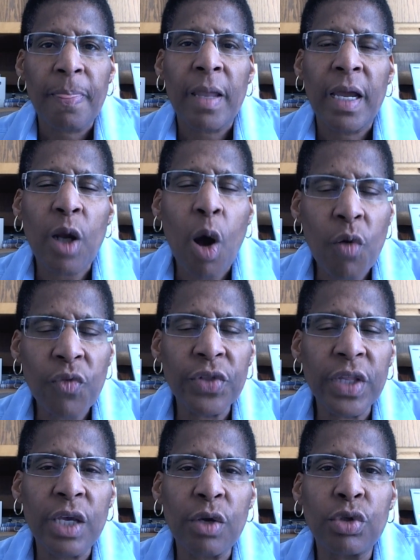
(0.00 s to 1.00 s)
And
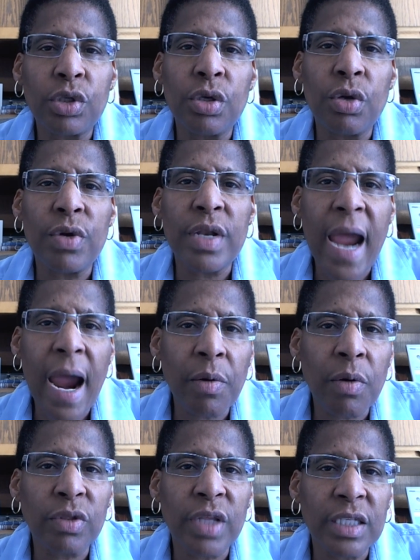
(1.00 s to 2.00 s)
hopefully you
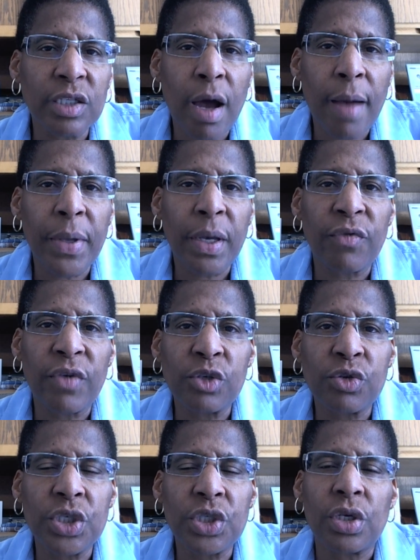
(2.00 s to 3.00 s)
narrowed that topic of
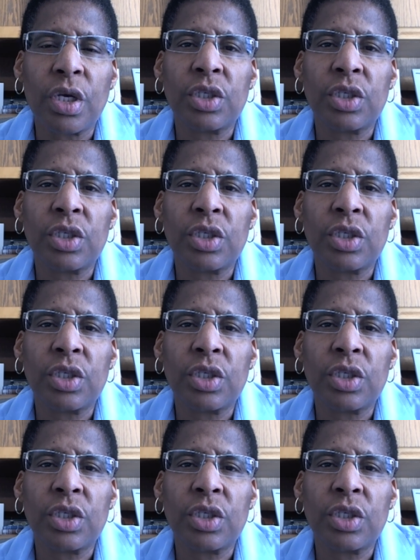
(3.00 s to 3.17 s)
interest